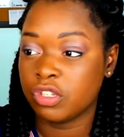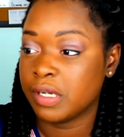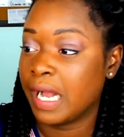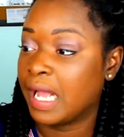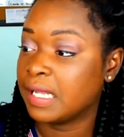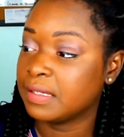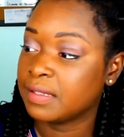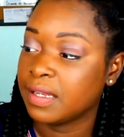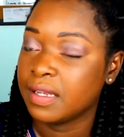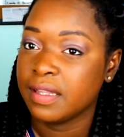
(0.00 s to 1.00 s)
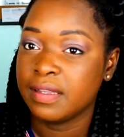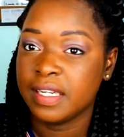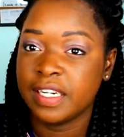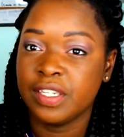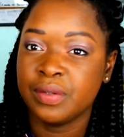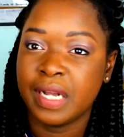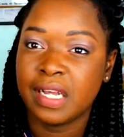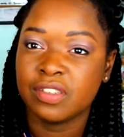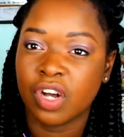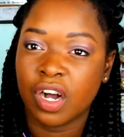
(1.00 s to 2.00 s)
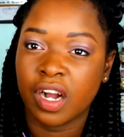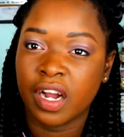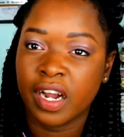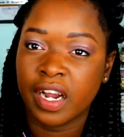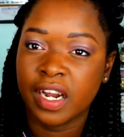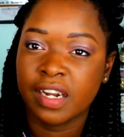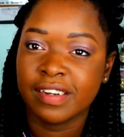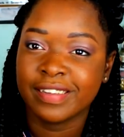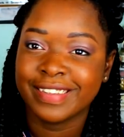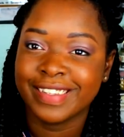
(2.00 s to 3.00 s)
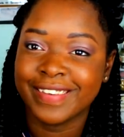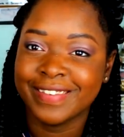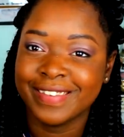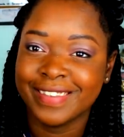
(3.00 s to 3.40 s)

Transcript: you guys. There you guys are. So